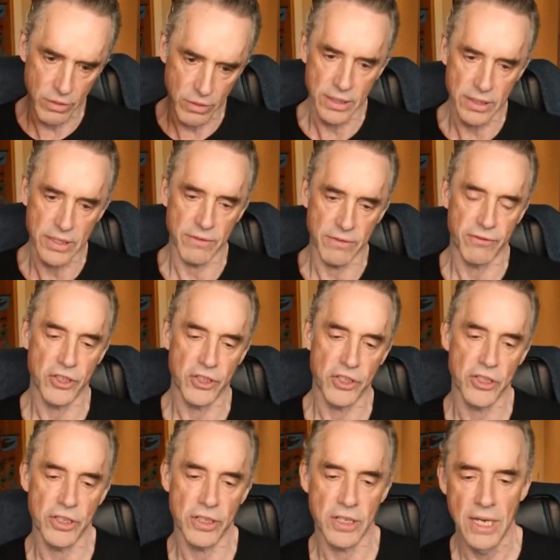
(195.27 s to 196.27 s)

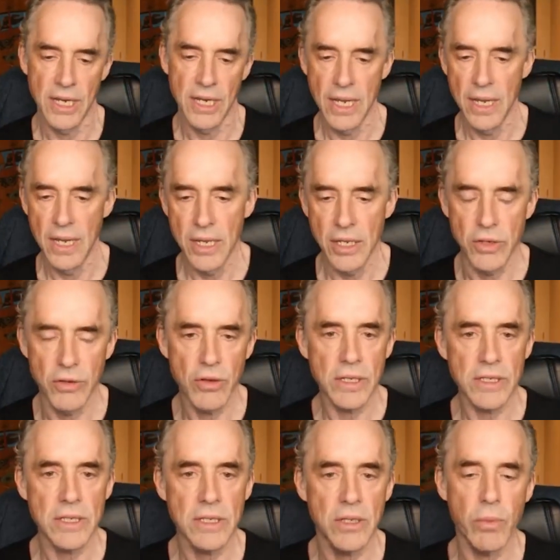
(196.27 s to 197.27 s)

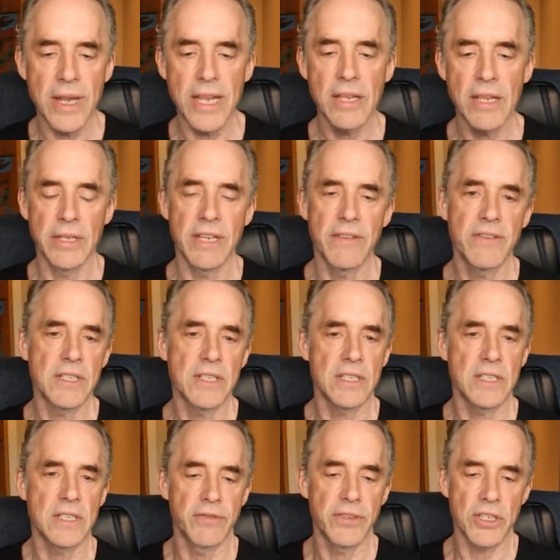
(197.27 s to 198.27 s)
not the way you live
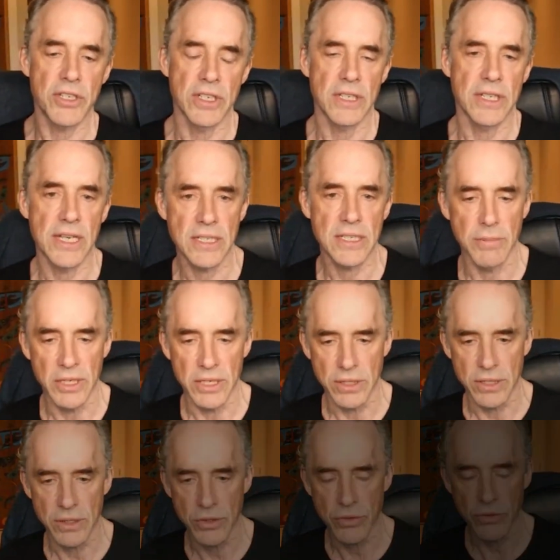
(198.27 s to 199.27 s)
isn't sufficient
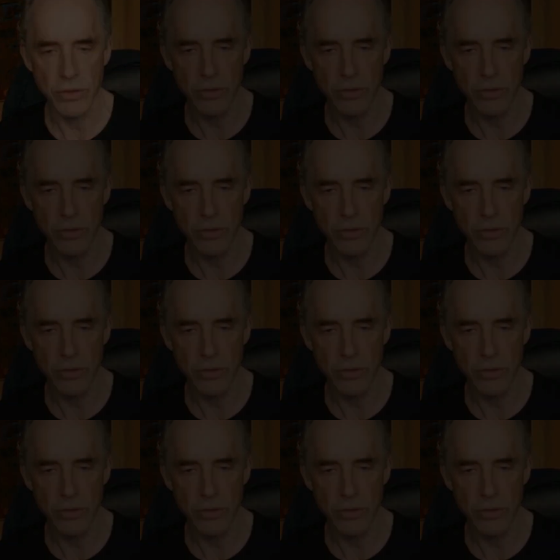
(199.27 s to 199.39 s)
testament to the